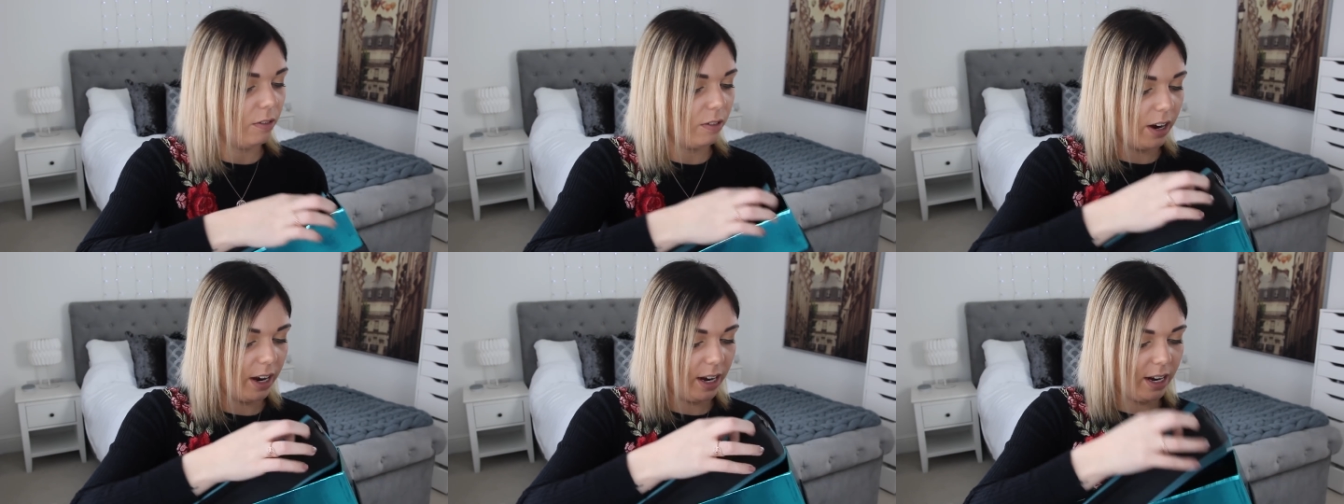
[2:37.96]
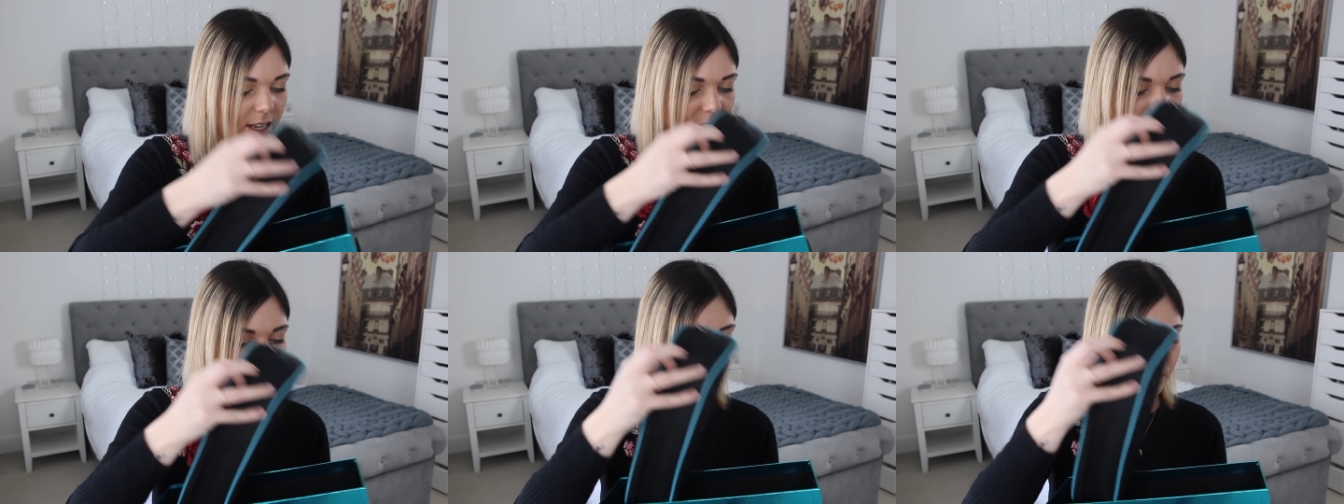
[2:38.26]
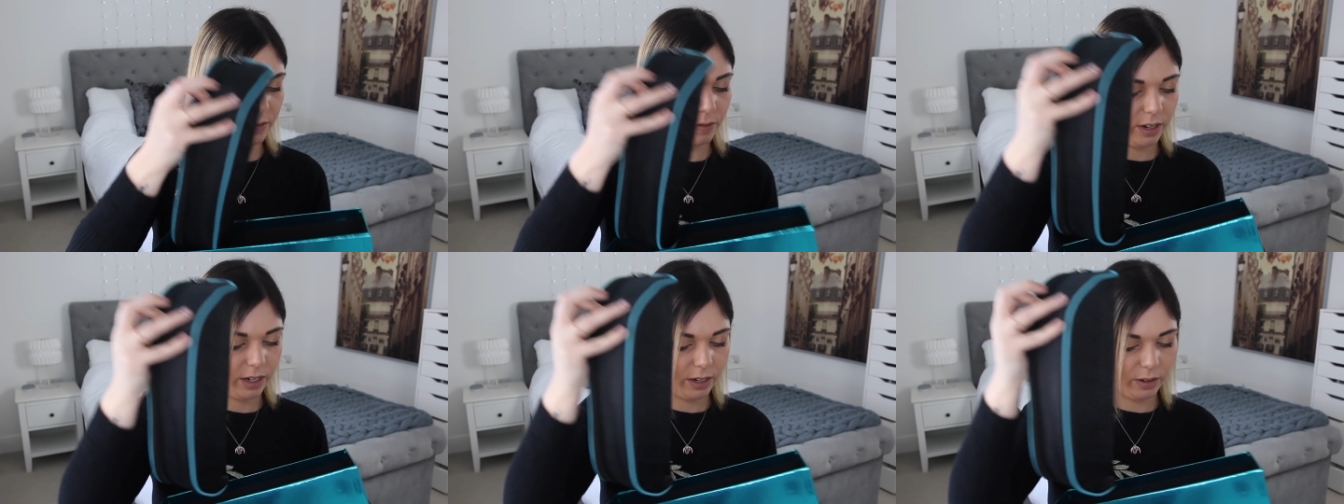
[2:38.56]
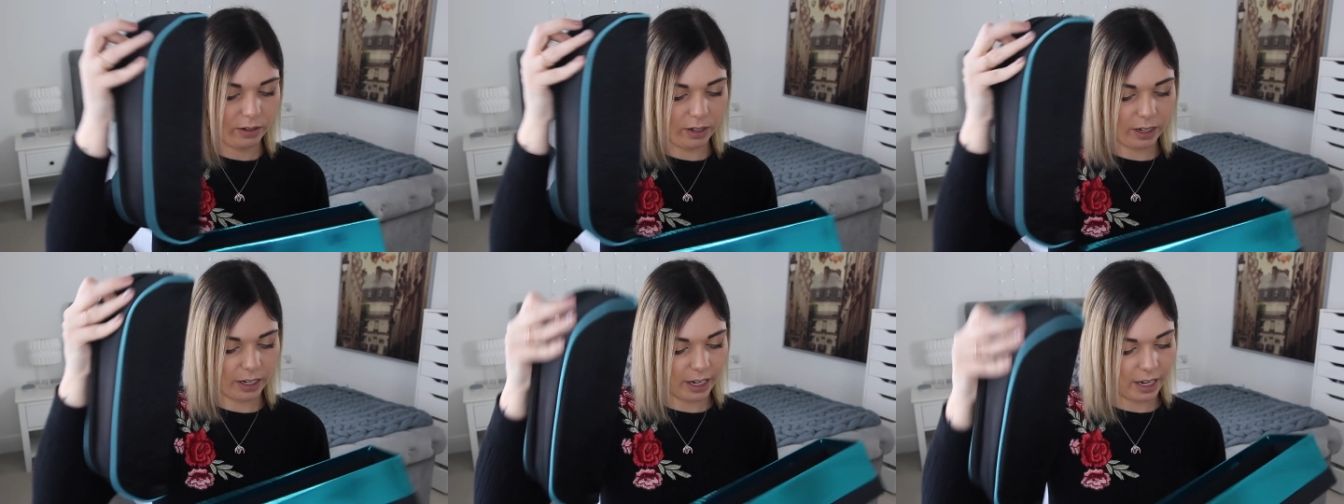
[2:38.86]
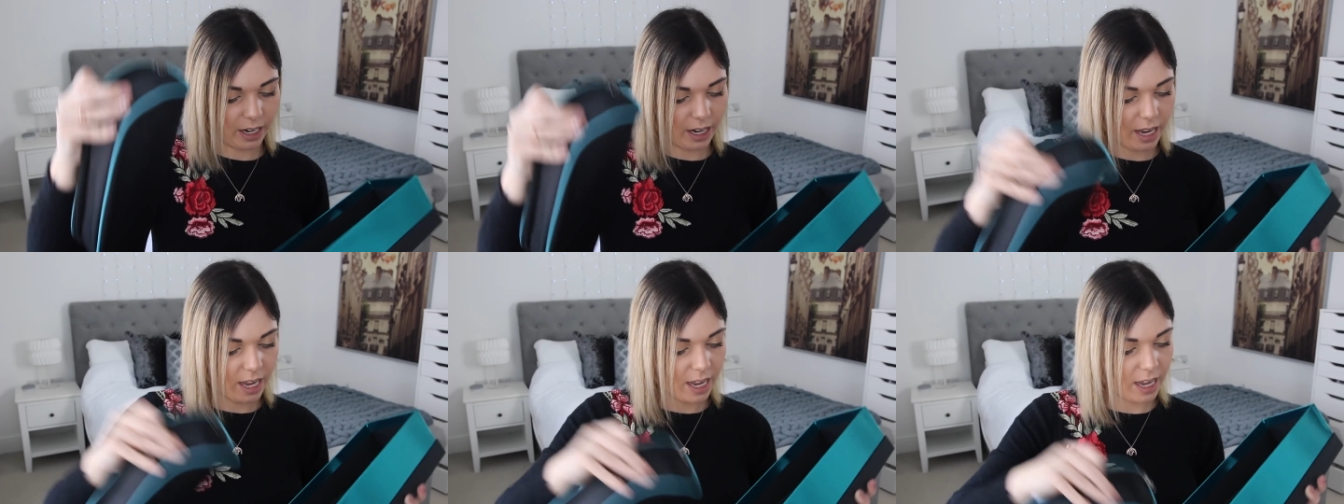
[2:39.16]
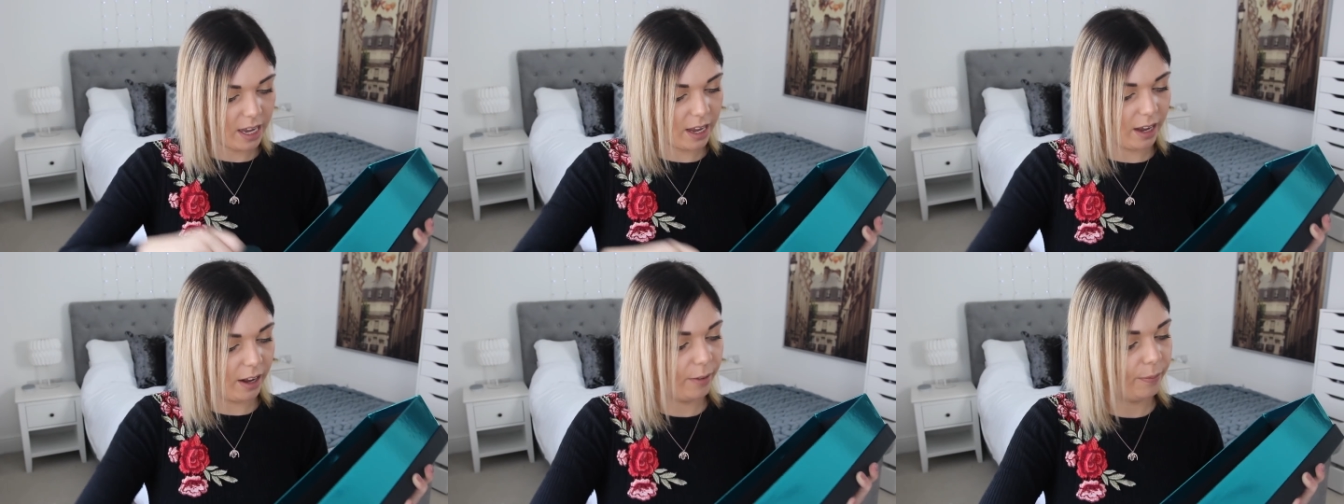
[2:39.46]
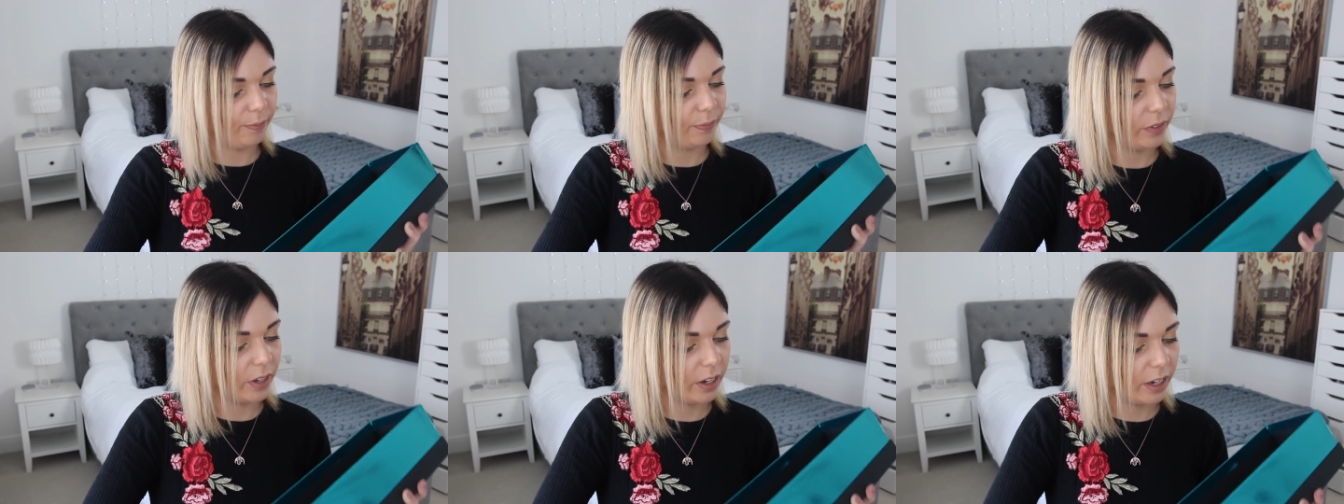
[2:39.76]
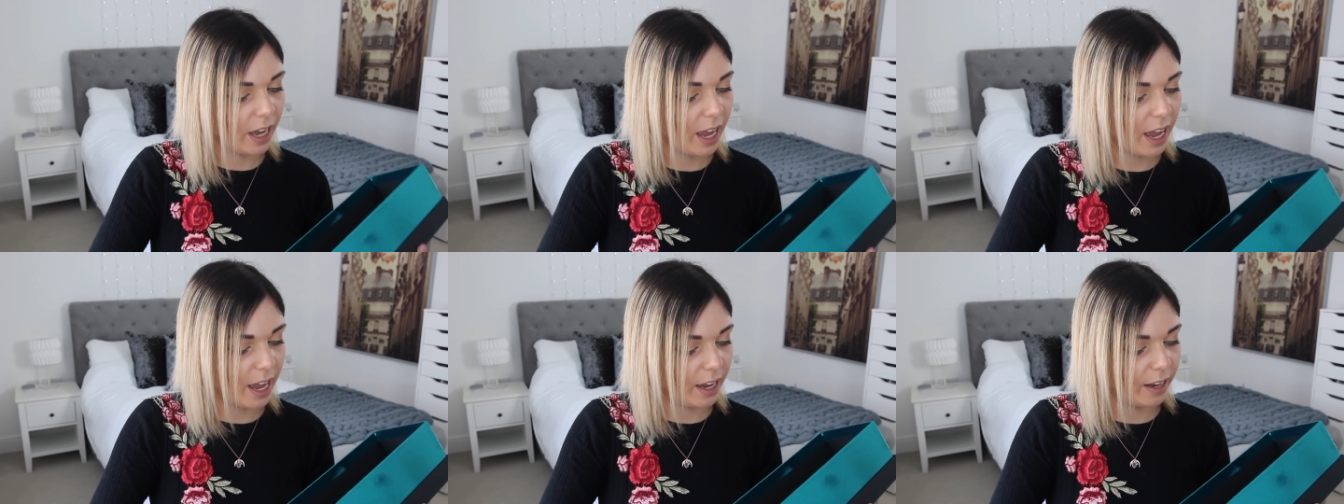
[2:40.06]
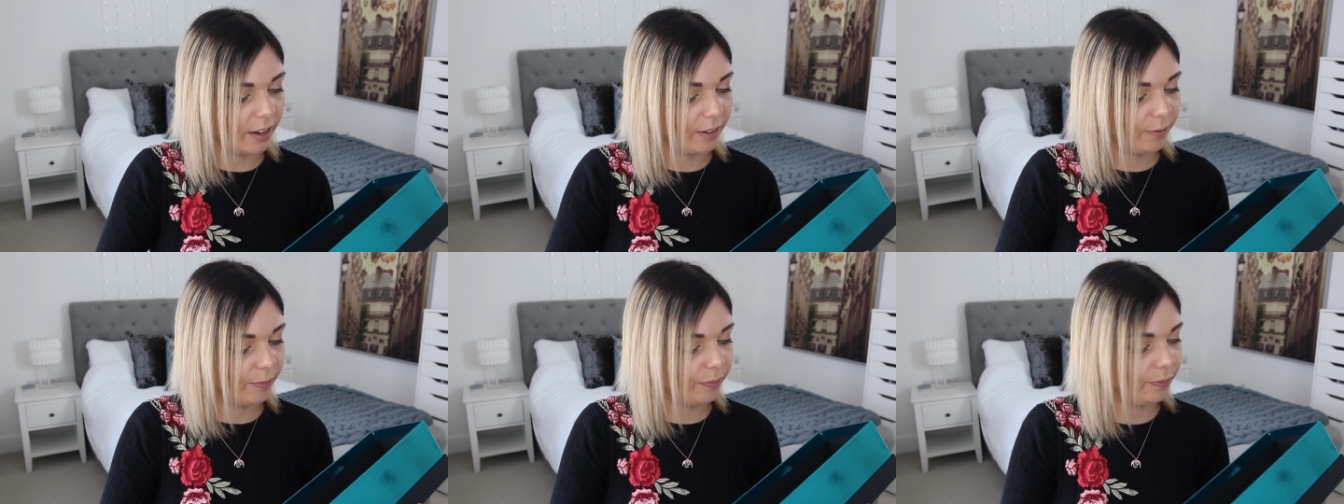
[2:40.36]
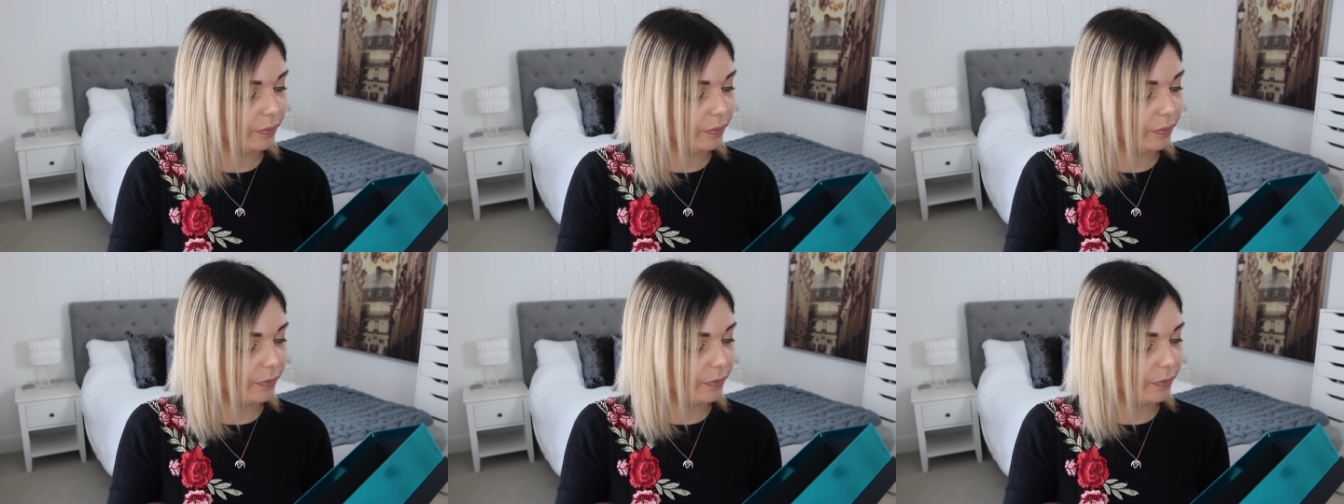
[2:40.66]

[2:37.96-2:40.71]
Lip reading: Right, let's have a little look in here. Okay.